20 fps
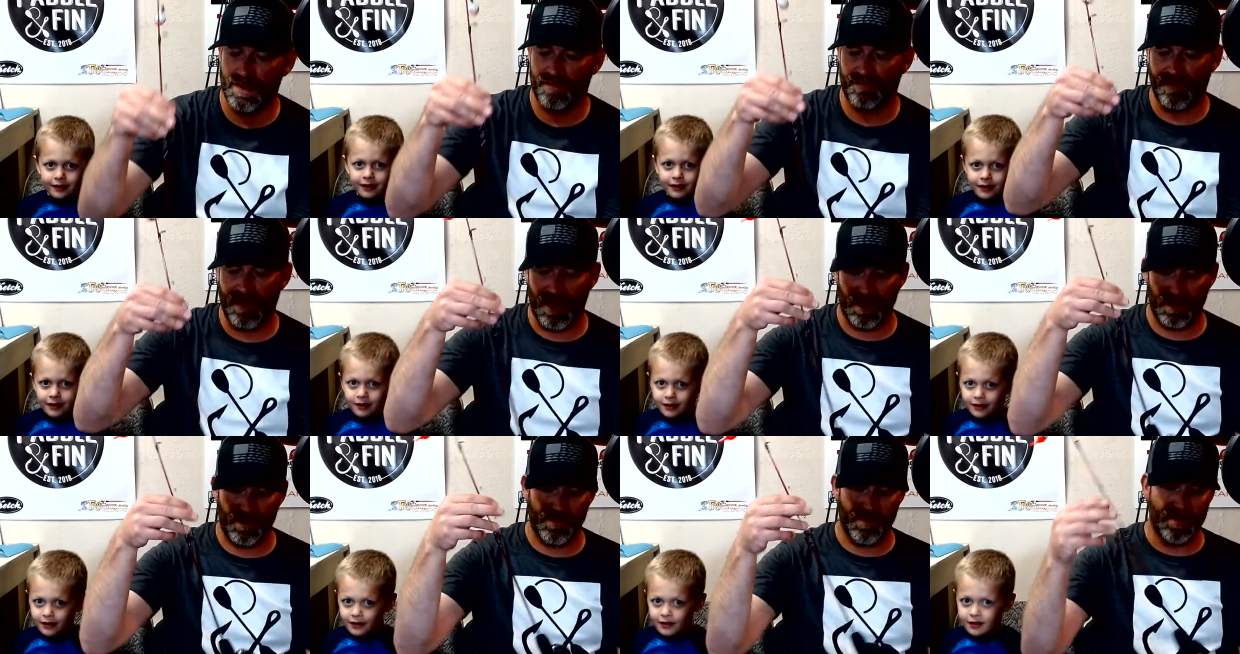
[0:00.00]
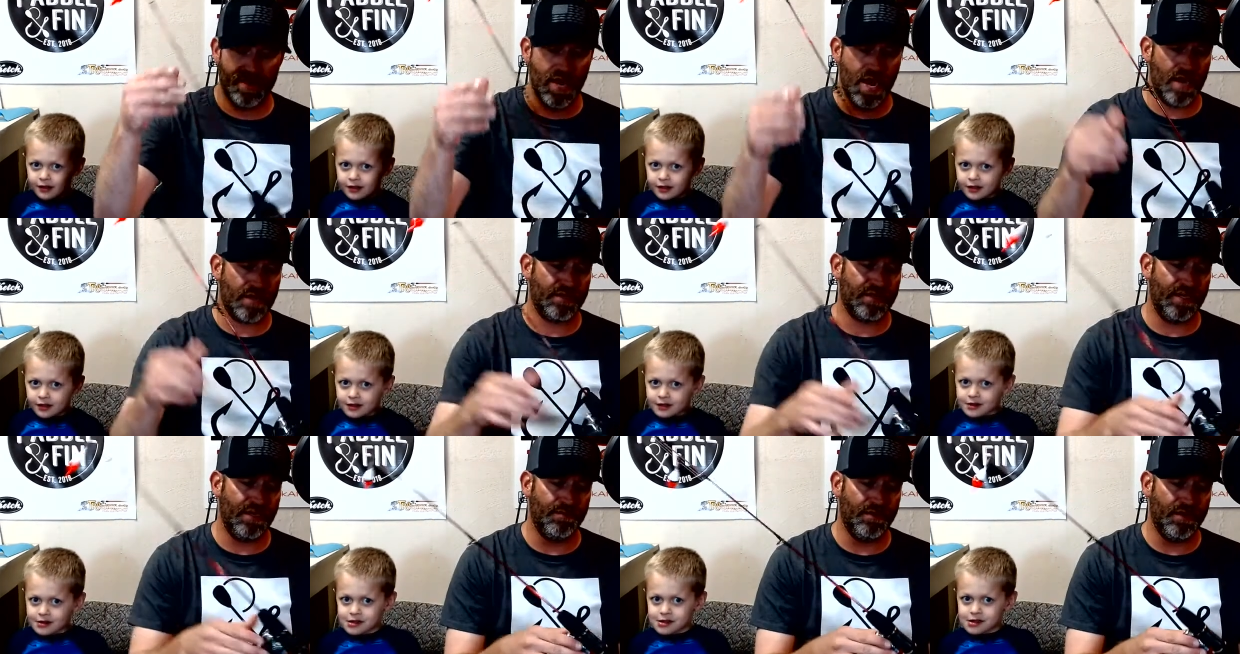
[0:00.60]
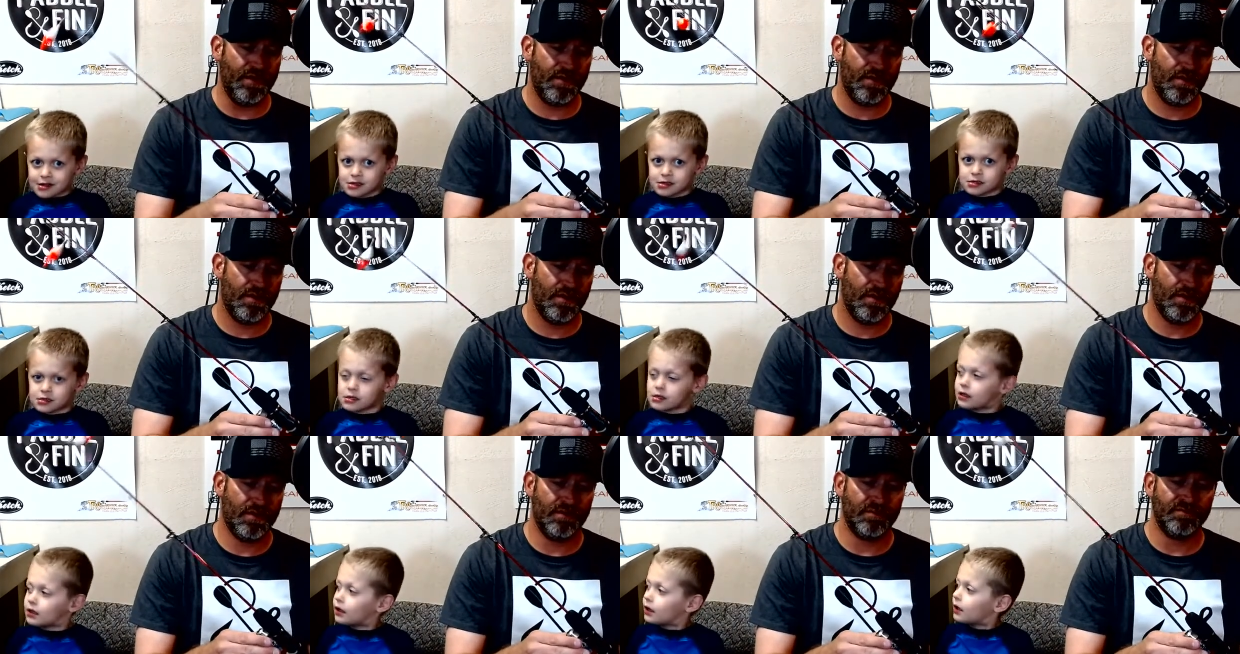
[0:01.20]
Speaker 1: fan of the Dock Demon.
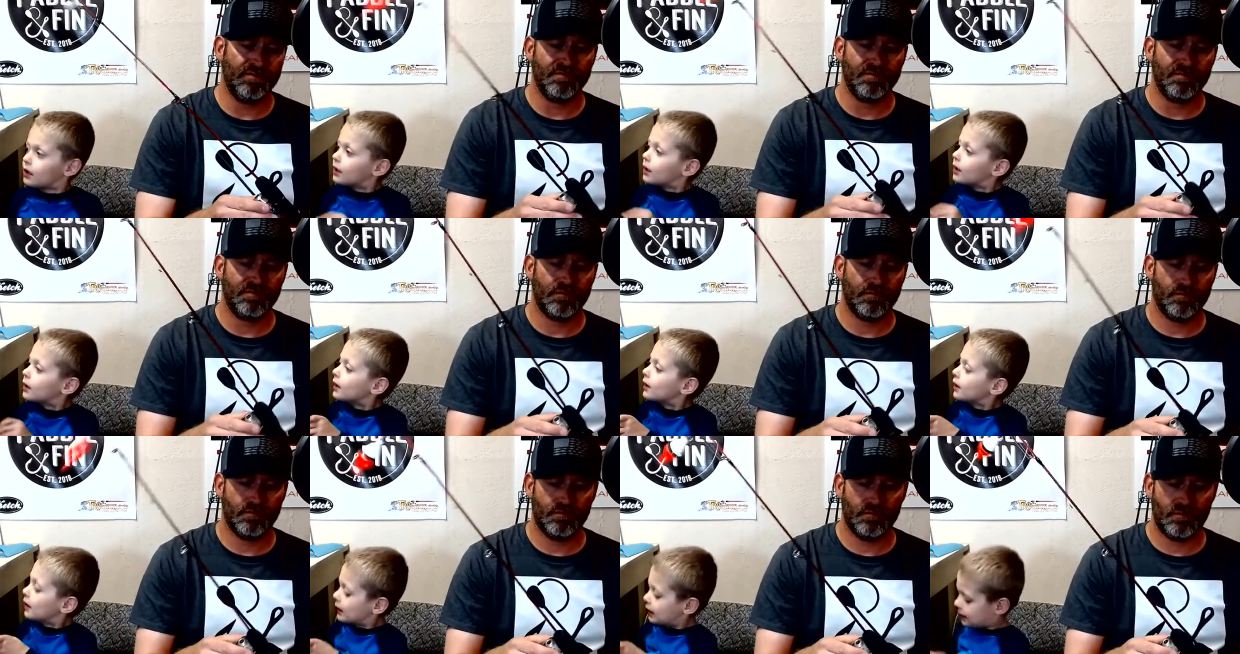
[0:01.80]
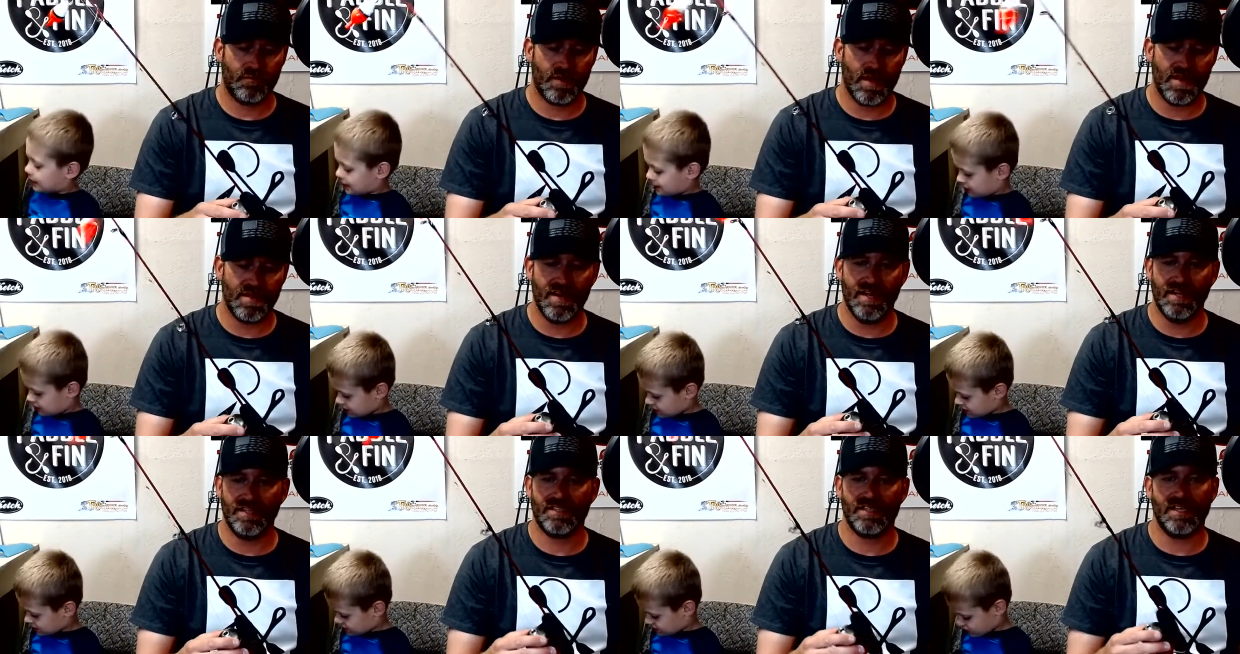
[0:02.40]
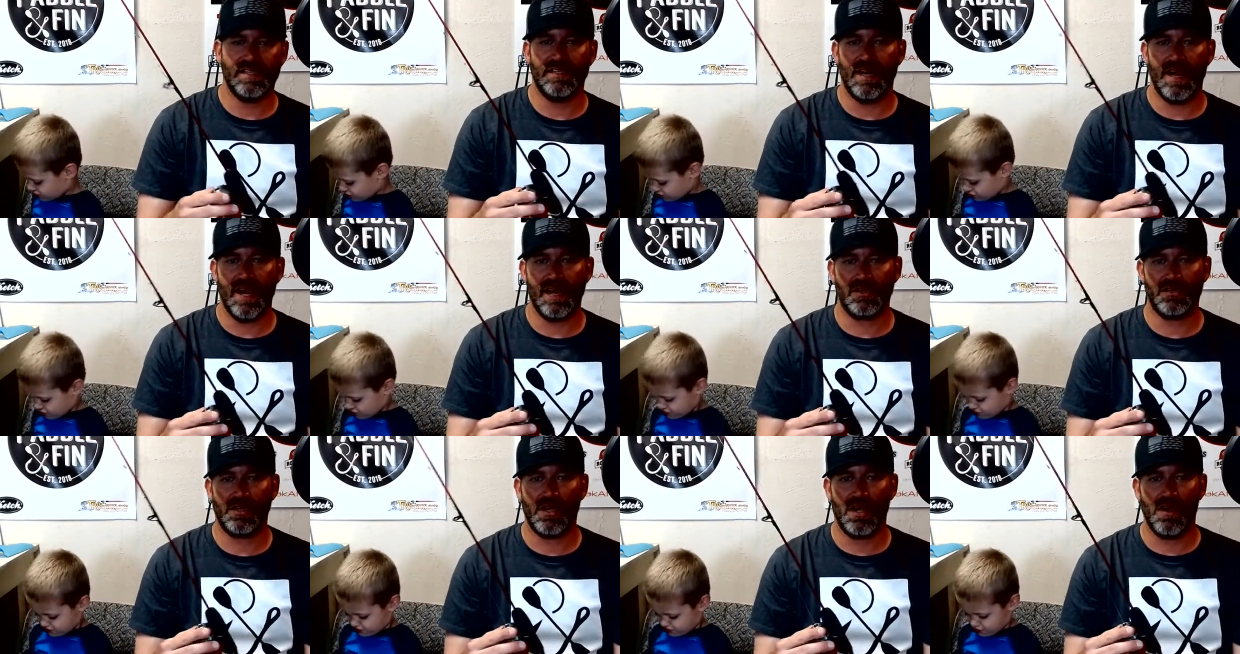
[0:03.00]
I think it's because he
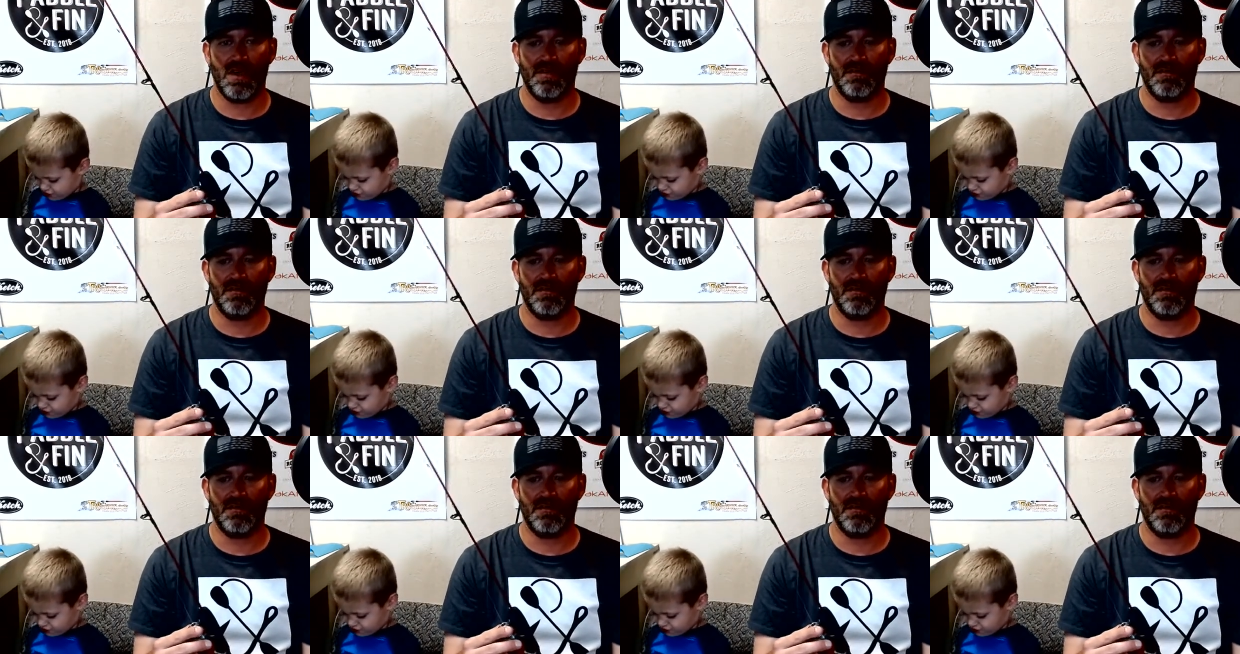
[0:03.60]
actually caught